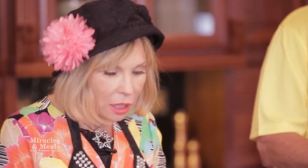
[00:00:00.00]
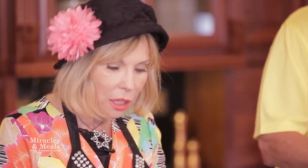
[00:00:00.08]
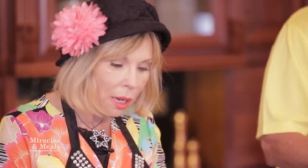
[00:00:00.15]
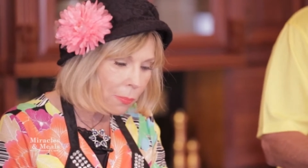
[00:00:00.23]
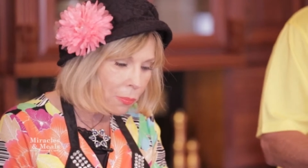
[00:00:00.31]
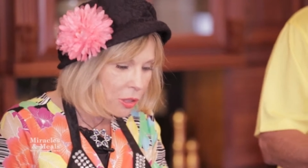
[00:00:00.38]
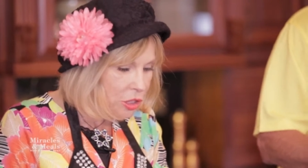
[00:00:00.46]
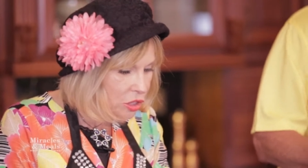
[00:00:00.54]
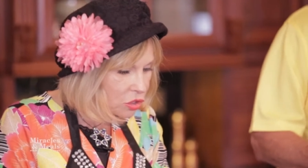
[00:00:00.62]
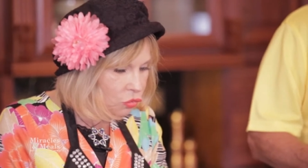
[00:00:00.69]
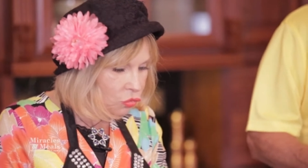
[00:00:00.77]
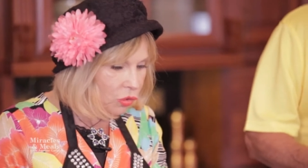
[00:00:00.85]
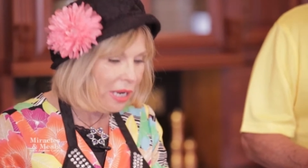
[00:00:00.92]
cut up, which is
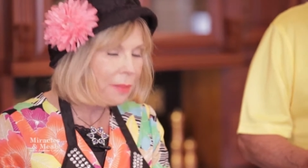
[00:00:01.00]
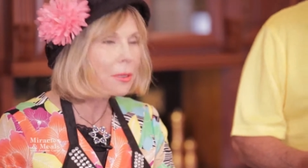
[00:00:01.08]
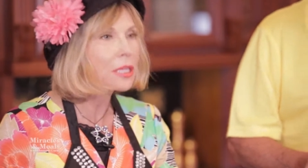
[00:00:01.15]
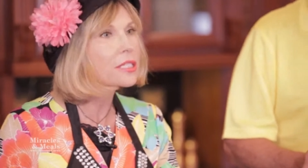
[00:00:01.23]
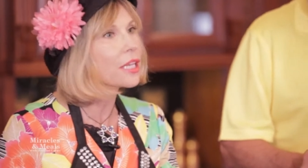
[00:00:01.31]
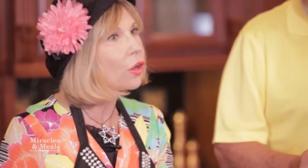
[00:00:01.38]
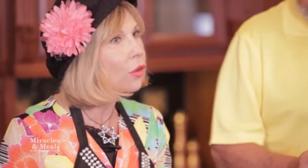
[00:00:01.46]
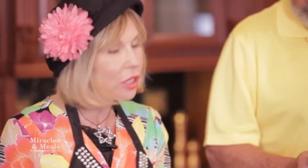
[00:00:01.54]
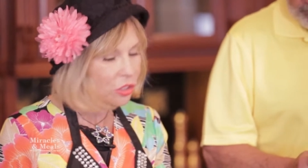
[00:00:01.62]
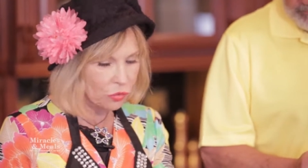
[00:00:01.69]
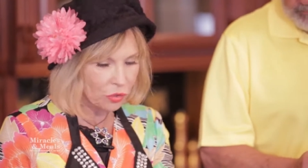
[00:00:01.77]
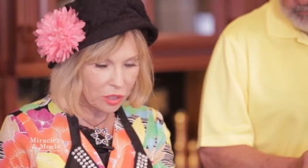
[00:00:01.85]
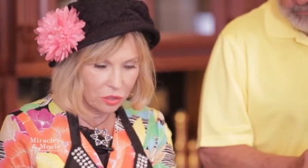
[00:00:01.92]
great because they already
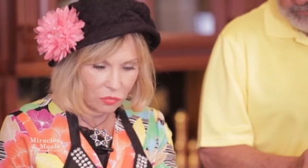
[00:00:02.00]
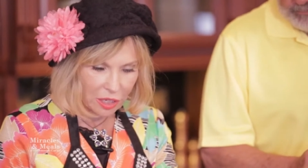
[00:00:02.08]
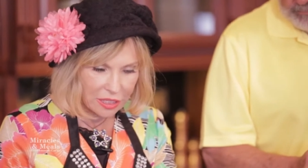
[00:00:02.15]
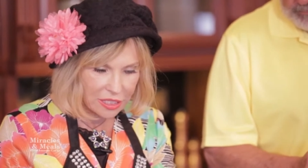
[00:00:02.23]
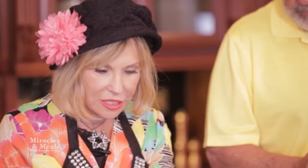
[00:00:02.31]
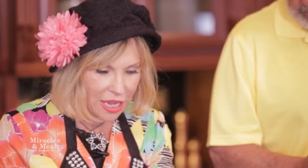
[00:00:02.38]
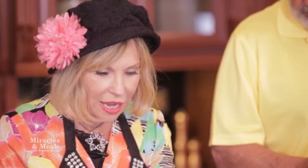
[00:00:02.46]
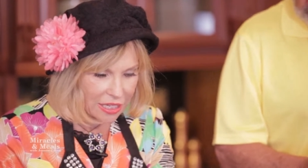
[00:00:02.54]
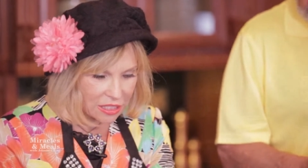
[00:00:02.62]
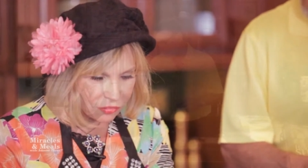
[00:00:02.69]
do it in the right size